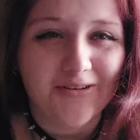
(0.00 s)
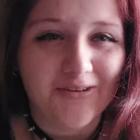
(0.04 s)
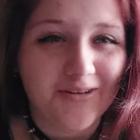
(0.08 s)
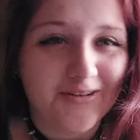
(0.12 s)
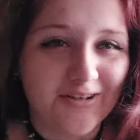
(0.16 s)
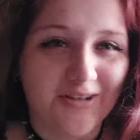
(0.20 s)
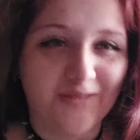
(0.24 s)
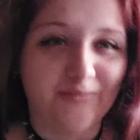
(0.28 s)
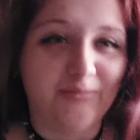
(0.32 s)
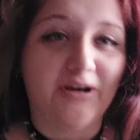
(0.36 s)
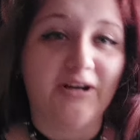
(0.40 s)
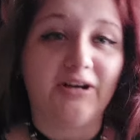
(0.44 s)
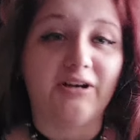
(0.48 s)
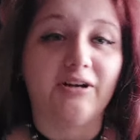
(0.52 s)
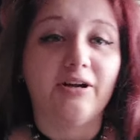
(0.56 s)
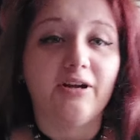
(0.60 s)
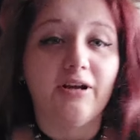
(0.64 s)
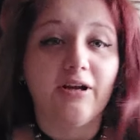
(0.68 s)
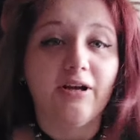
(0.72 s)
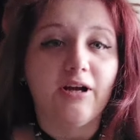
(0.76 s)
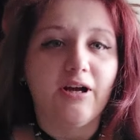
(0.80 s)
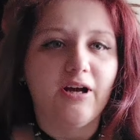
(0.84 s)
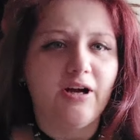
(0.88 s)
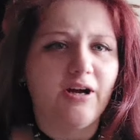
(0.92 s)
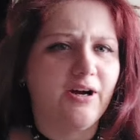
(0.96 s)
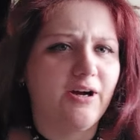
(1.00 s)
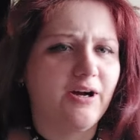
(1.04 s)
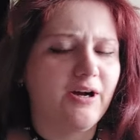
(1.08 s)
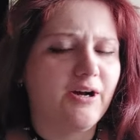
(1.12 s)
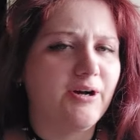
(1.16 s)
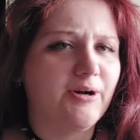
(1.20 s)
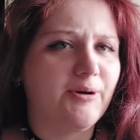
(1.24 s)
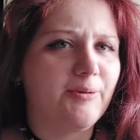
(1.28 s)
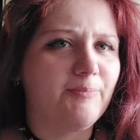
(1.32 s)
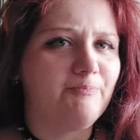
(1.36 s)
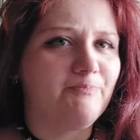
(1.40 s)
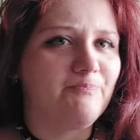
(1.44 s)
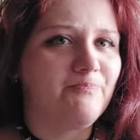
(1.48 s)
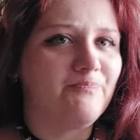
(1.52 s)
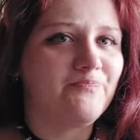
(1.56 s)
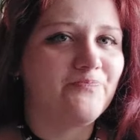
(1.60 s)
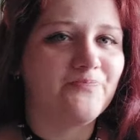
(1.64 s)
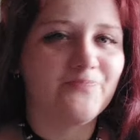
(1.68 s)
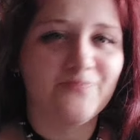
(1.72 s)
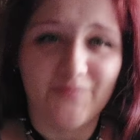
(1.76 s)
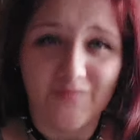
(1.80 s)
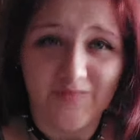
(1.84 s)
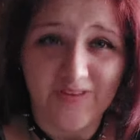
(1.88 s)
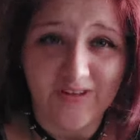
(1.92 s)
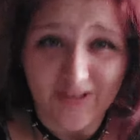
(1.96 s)
Doesn't matter. I
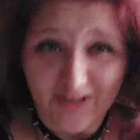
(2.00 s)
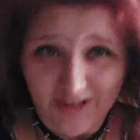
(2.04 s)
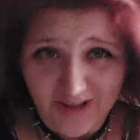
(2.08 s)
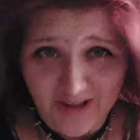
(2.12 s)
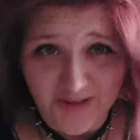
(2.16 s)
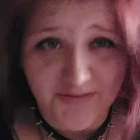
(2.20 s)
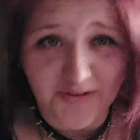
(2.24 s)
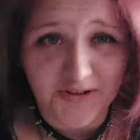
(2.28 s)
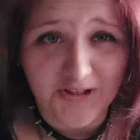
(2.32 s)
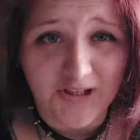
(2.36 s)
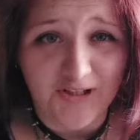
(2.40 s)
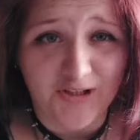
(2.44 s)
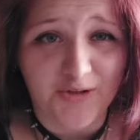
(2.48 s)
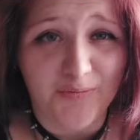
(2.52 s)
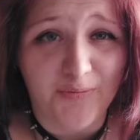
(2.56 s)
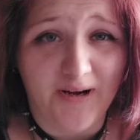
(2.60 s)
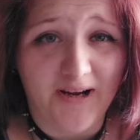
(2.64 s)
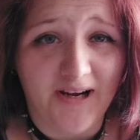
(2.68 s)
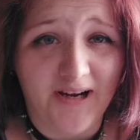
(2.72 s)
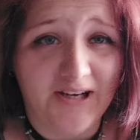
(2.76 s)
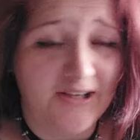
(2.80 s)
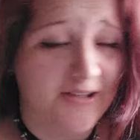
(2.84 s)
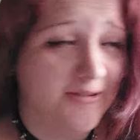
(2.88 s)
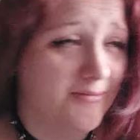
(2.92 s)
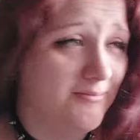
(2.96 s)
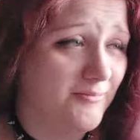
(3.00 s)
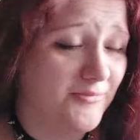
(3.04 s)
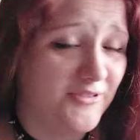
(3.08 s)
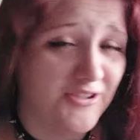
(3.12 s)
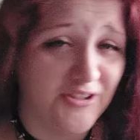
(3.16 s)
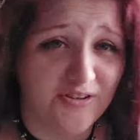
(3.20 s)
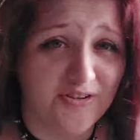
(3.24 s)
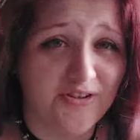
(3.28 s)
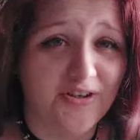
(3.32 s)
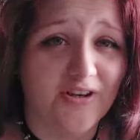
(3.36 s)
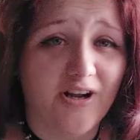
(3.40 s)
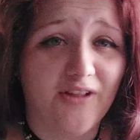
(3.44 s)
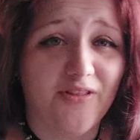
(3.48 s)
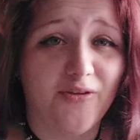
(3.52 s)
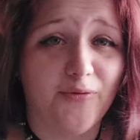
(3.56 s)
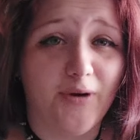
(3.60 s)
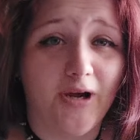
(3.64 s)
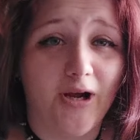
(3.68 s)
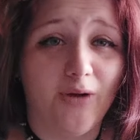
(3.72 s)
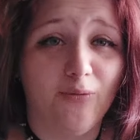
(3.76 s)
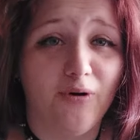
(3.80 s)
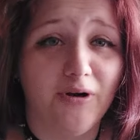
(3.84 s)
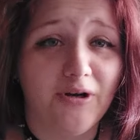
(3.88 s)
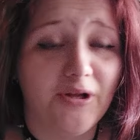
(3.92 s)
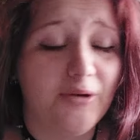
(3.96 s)
also colored my hair, didn't turn out the
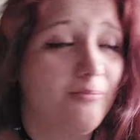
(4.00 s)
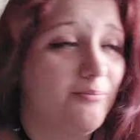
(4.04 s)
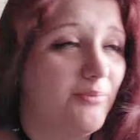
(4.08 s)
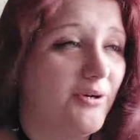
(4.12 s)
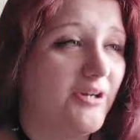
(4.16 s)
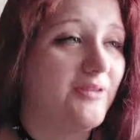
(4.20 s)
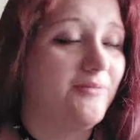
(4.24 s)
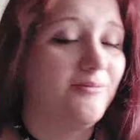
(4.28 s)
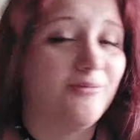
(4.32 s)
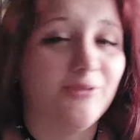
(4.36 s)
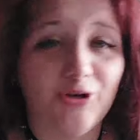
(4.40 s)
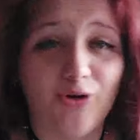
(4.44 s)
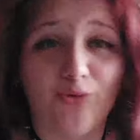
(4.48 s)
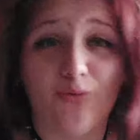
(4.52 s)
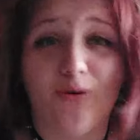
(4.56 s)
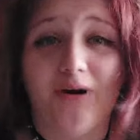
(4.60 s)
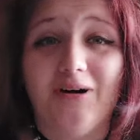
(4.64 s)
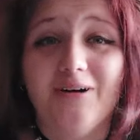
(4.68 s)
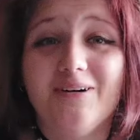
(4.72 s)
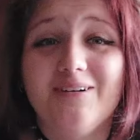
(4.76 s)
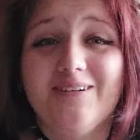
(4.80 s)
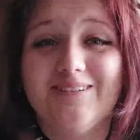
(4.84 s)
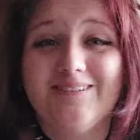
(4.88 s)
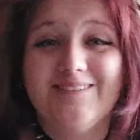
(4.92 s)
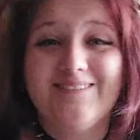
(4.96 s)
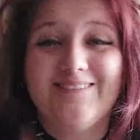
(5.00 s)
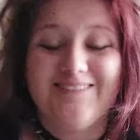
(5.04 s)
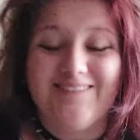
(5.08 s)
way I wanted, but oh well.